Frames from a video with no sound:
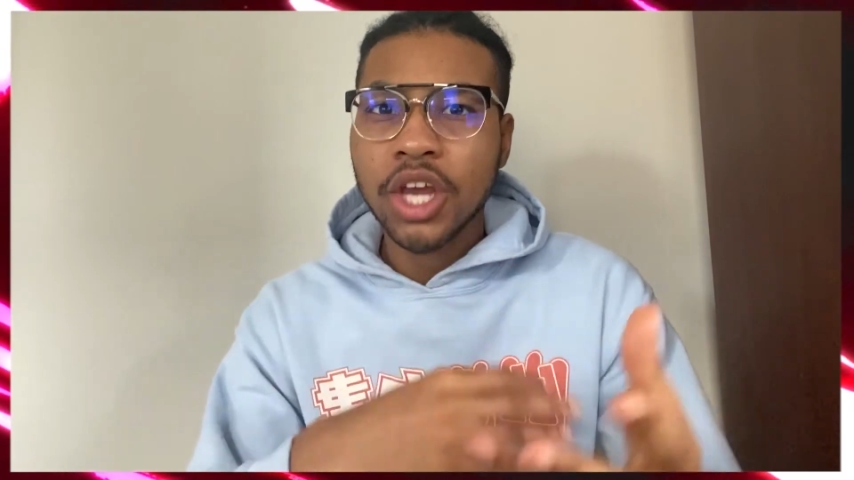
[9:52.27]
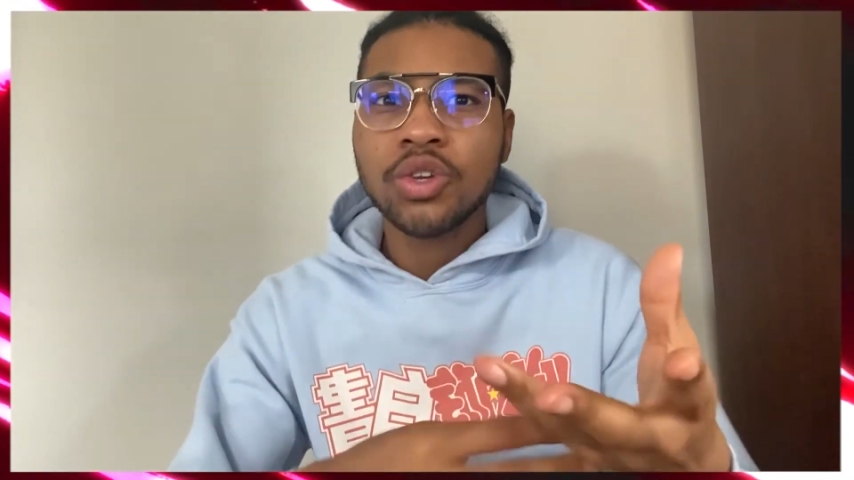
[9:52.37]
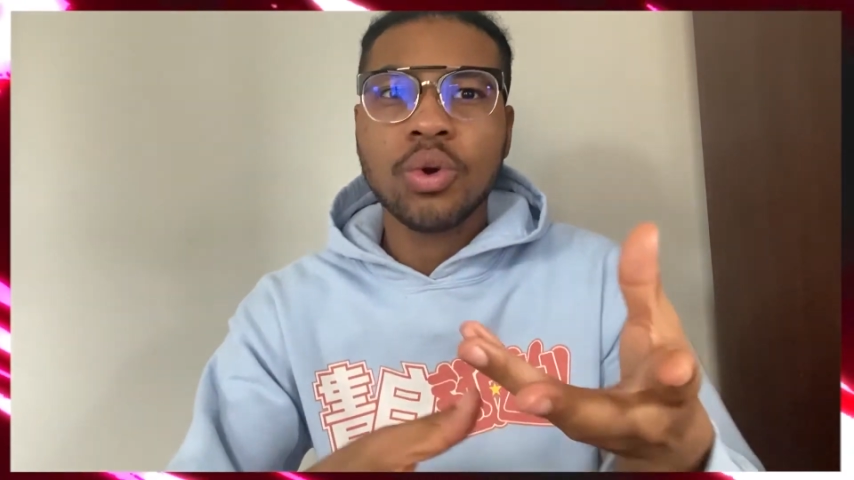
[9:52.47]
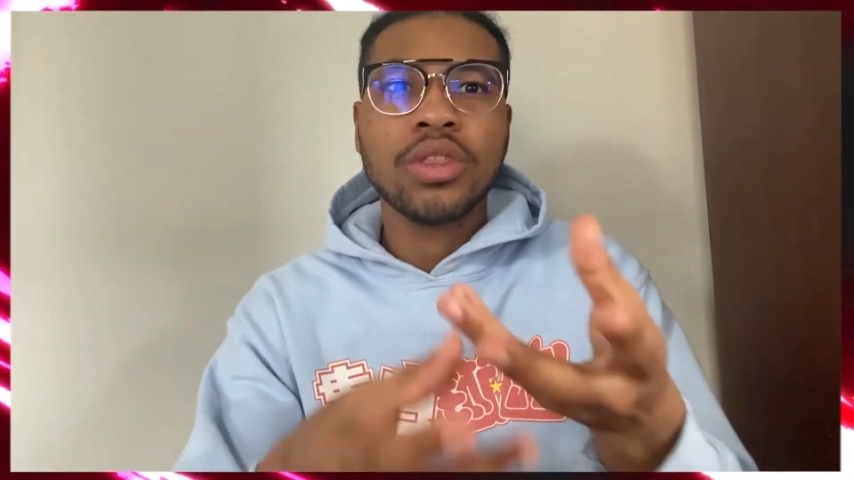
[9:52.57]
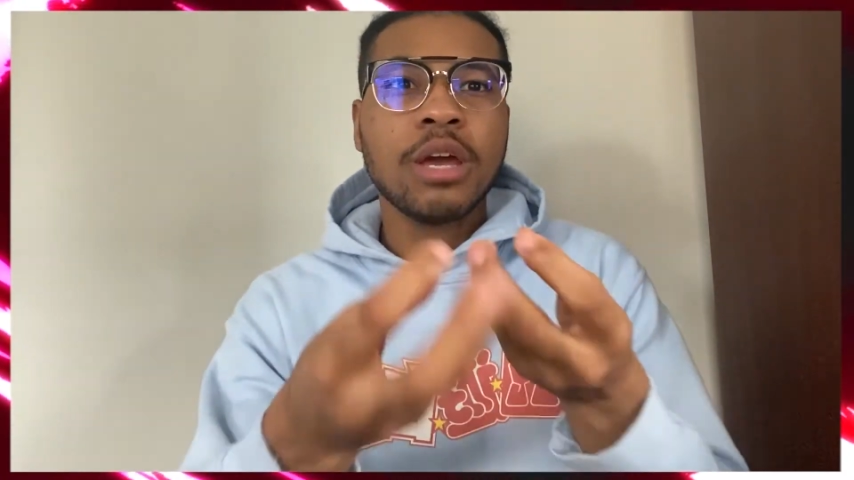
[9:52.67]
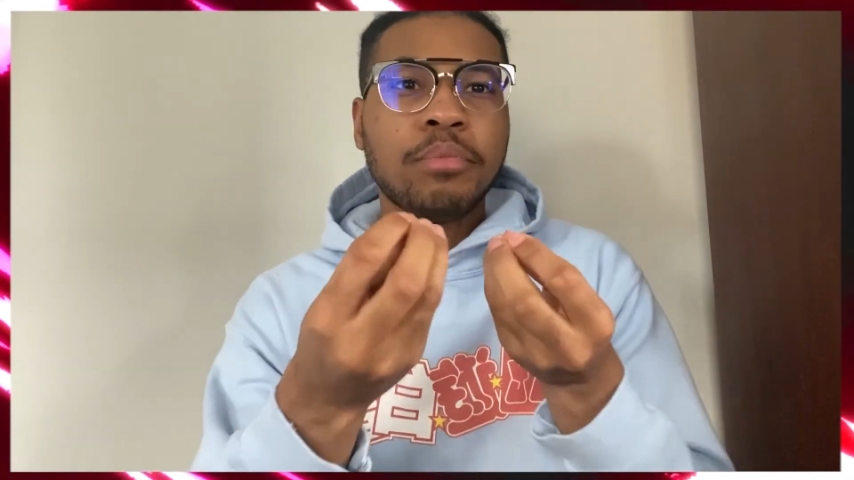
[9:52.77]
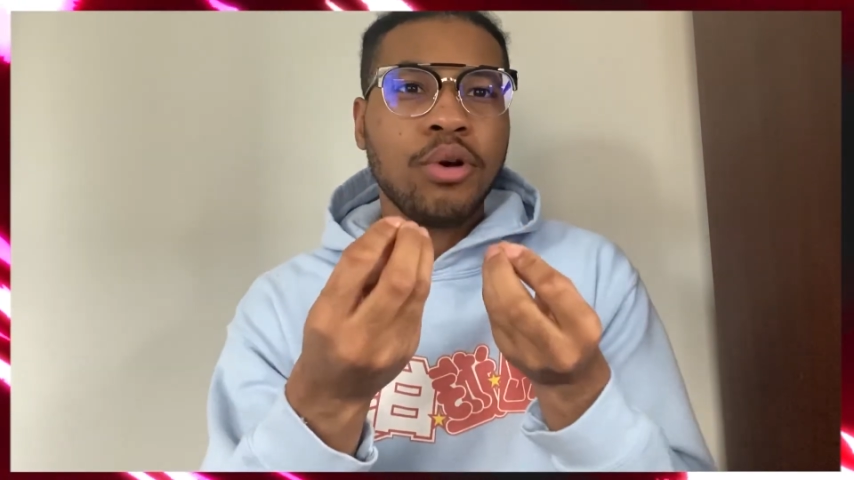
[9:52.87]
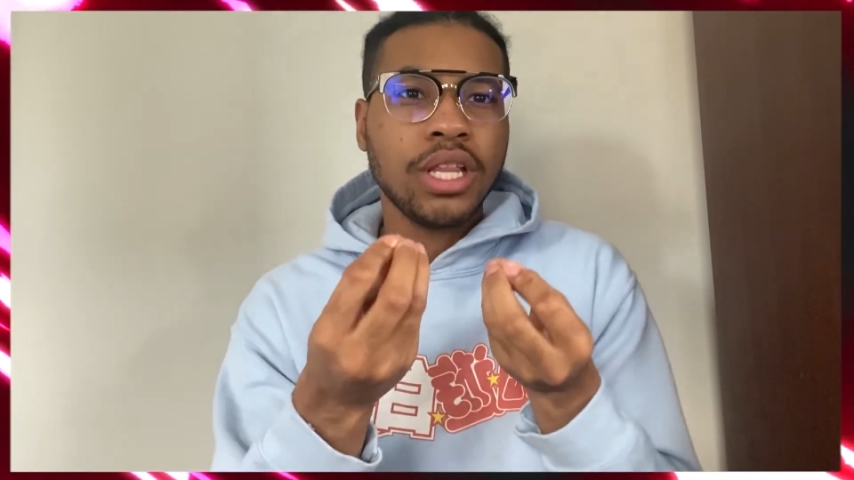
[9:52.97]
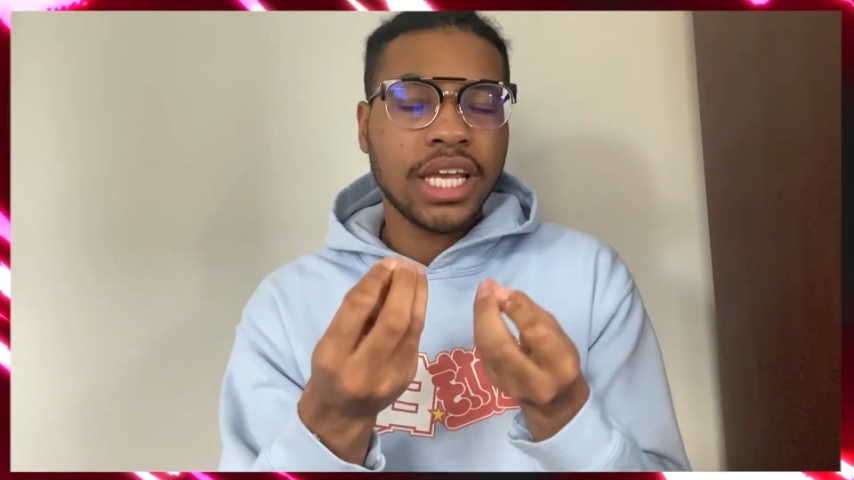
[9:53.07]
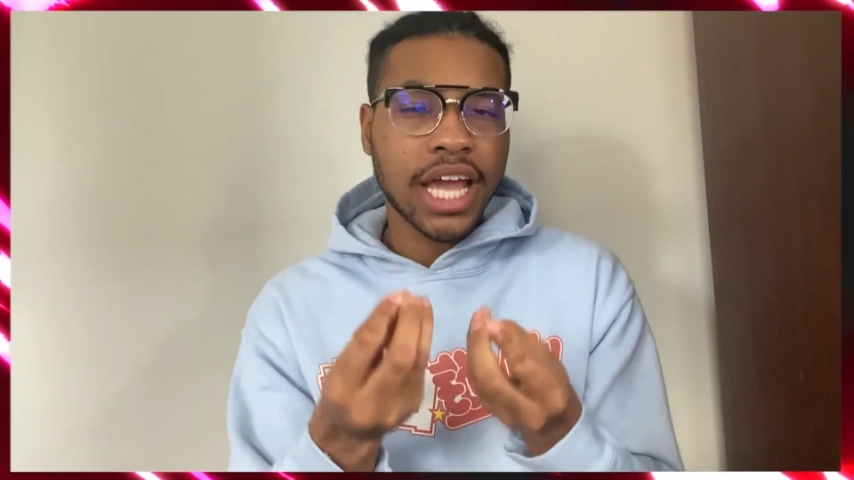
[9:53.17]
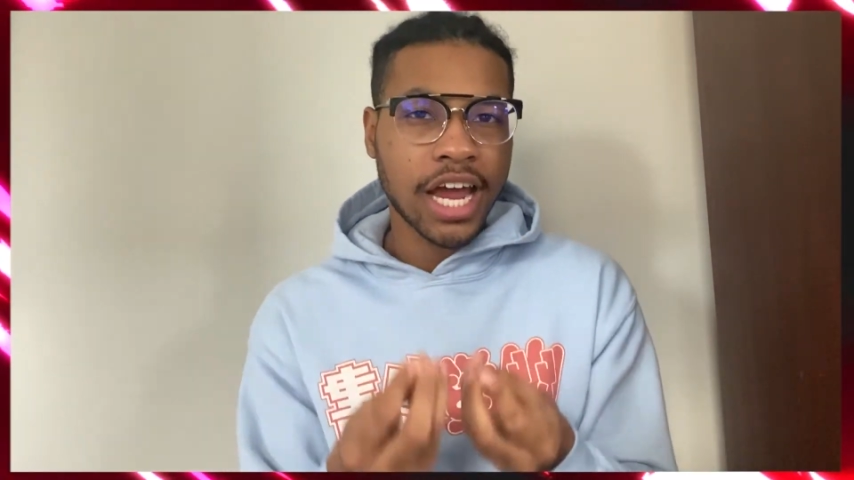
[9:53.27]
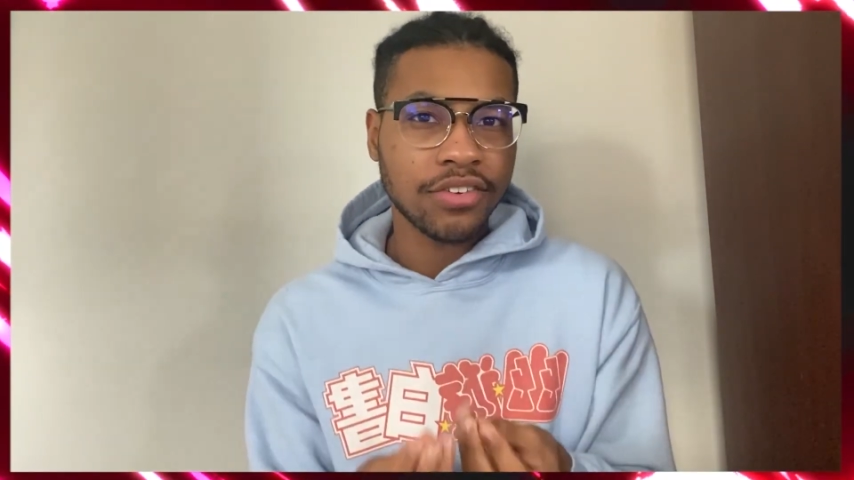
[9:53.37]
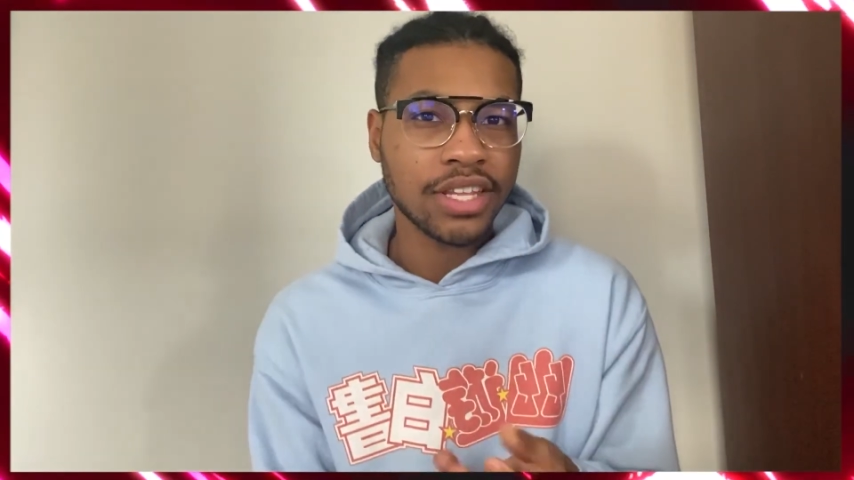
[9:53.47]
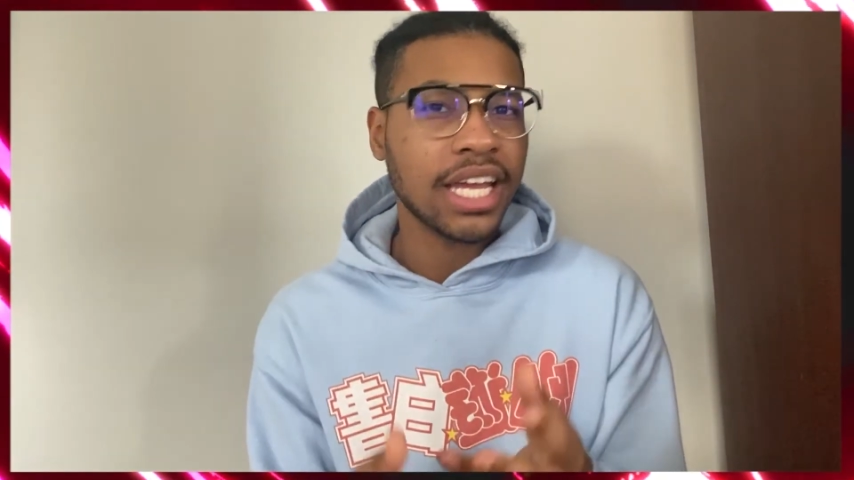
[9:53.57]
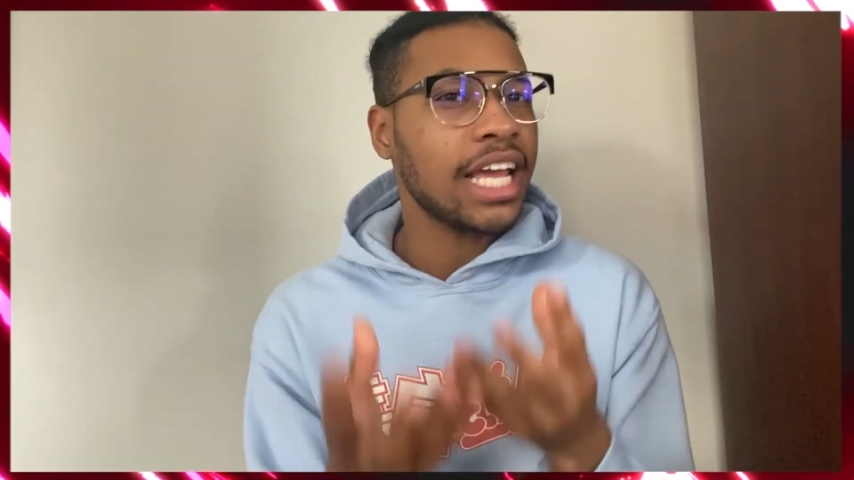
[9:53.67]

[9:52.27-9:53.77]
sure they're pulling out of that.